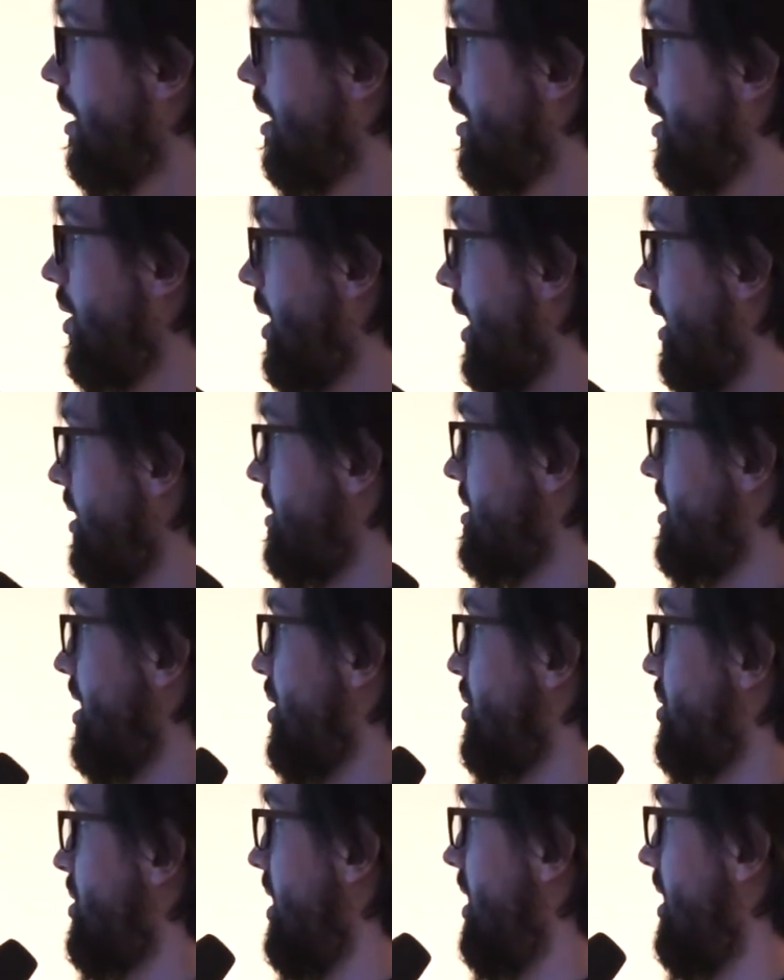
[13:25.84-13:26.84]
Okay,
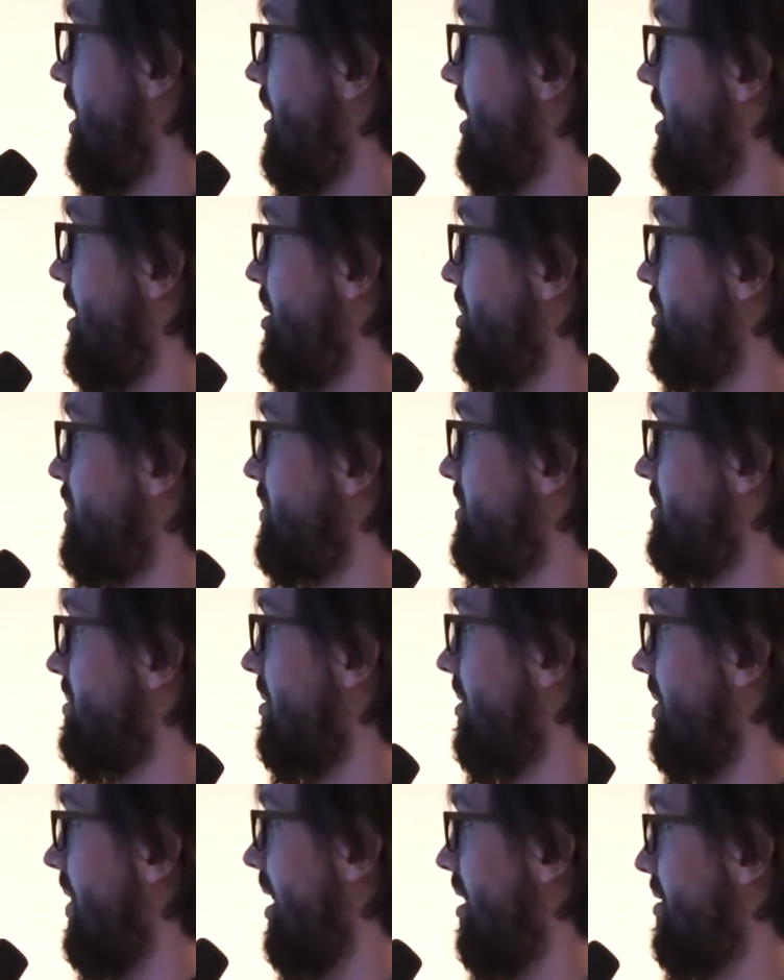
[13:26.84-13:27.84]
so
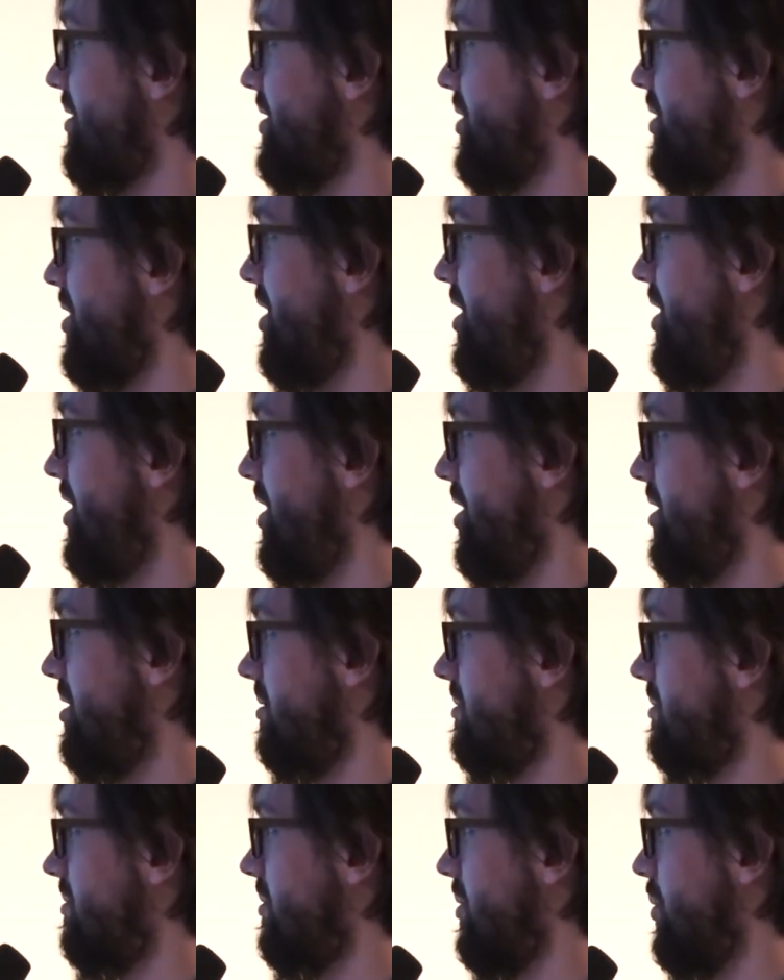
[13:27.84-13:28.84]
after a
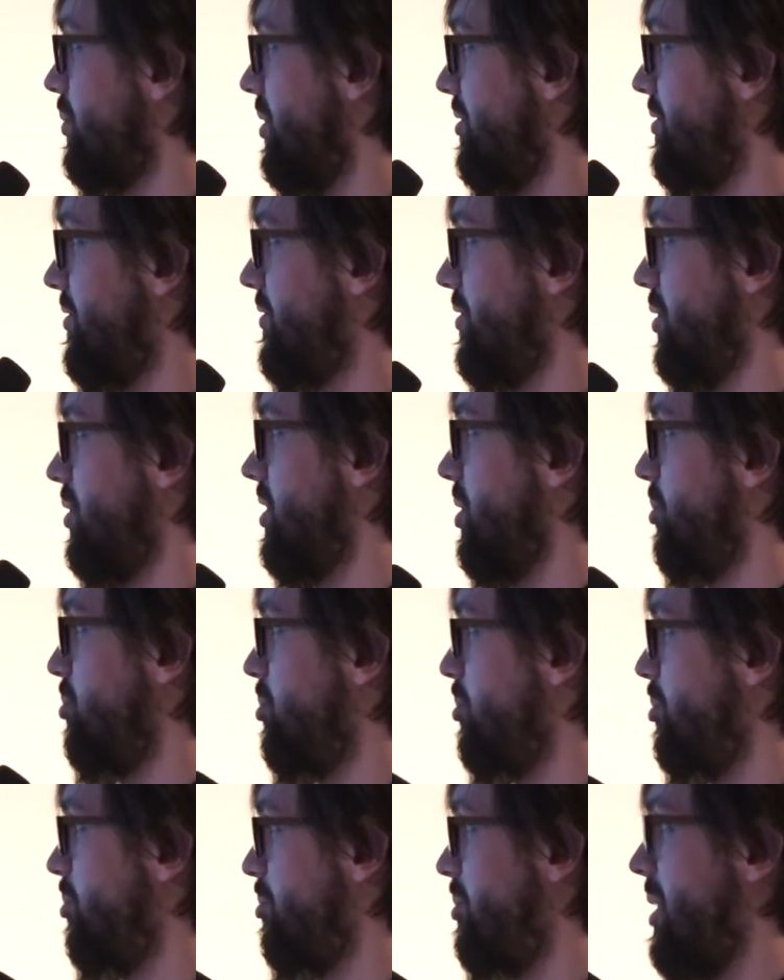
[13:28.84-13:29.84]
year, we fully
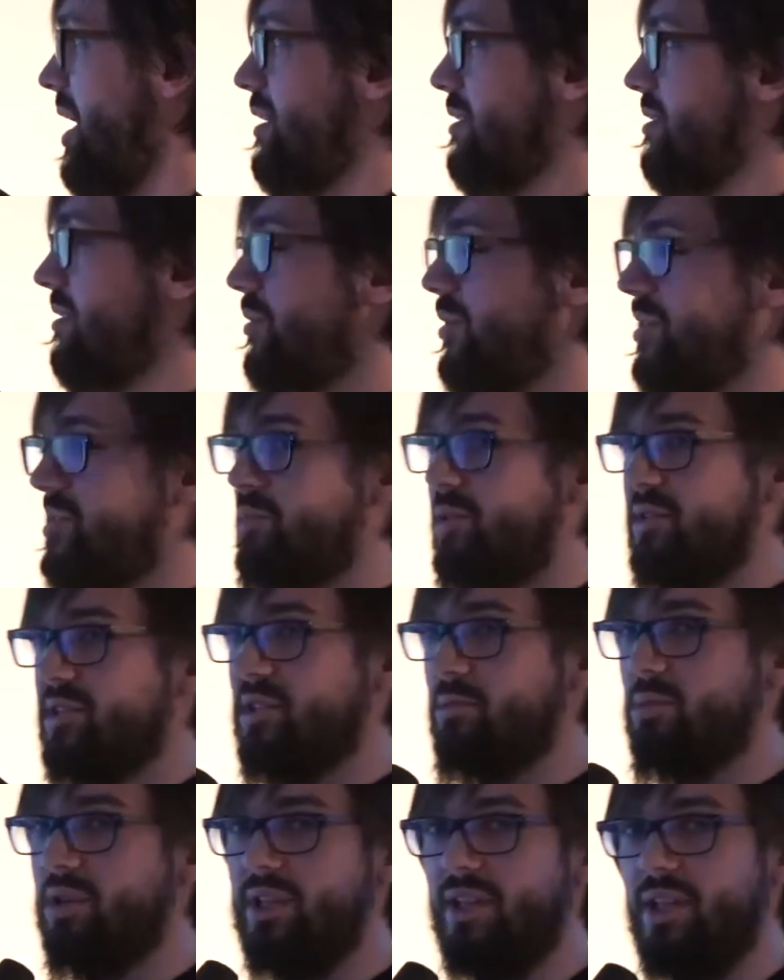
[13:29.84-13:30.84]
passed the
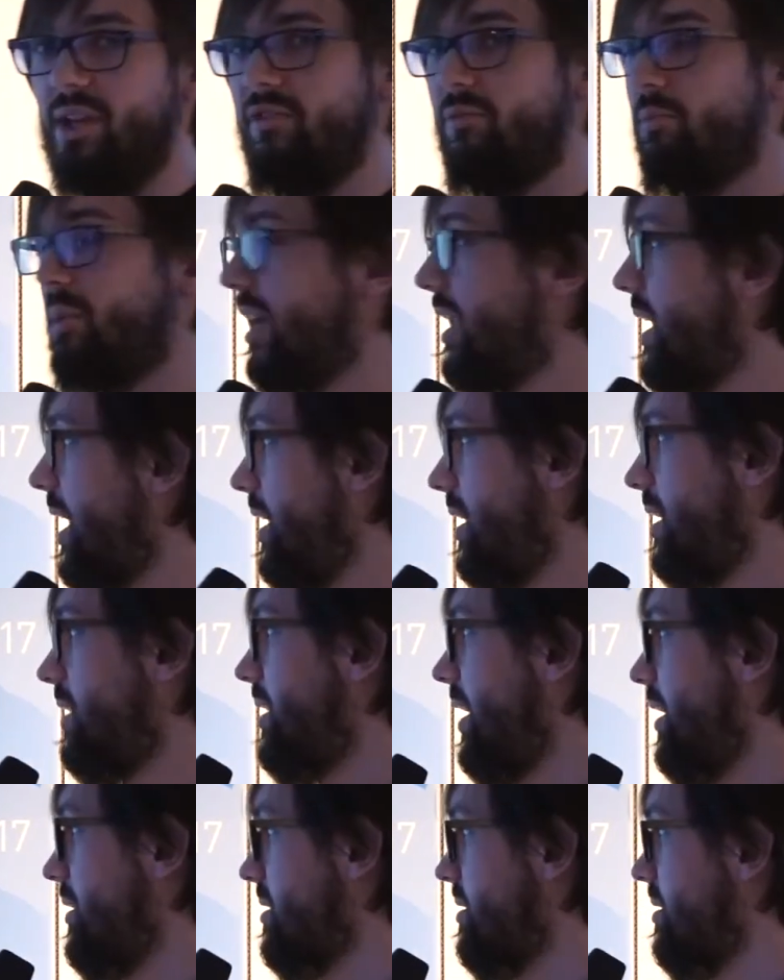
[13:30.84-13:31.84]
responsibility of maintaining
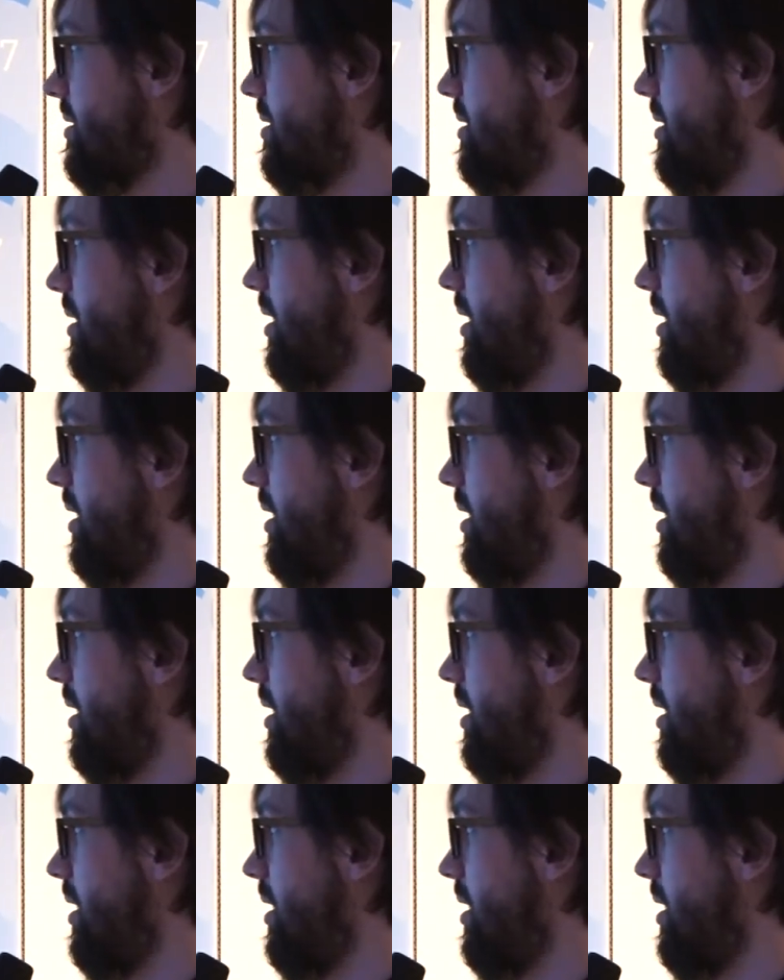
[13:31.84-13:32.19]
tests,